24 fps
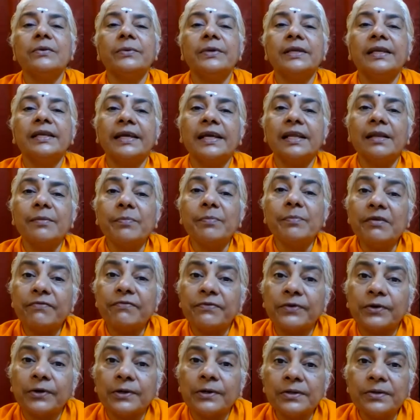will help me
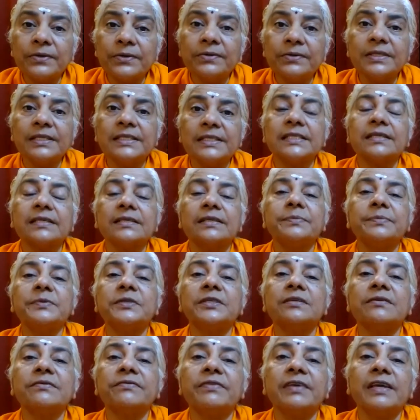follow the
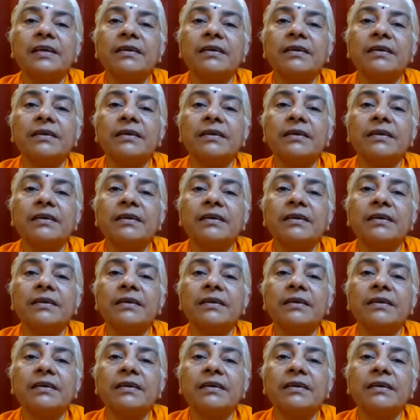script of